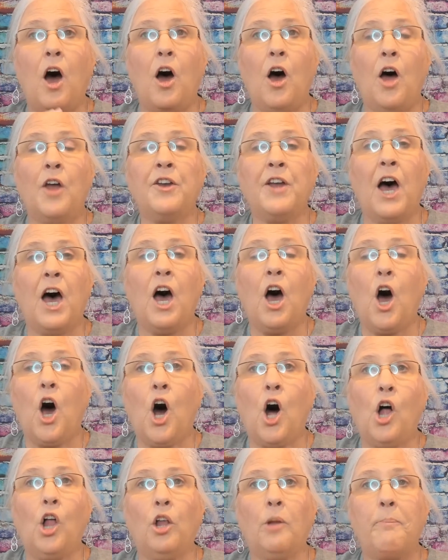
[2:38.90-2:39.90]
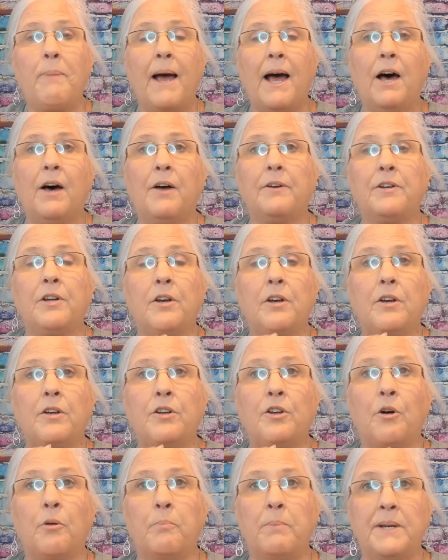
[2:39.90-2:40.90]
not all about
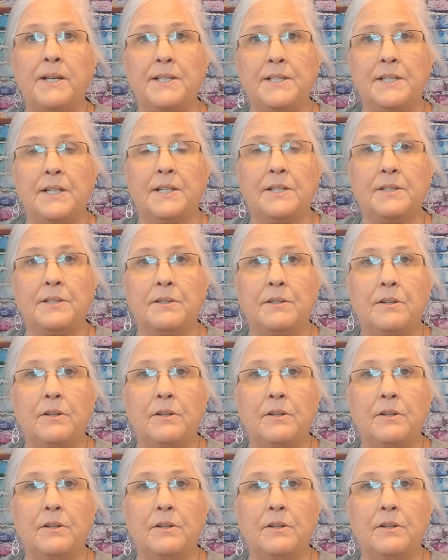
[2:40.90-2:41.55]
your business.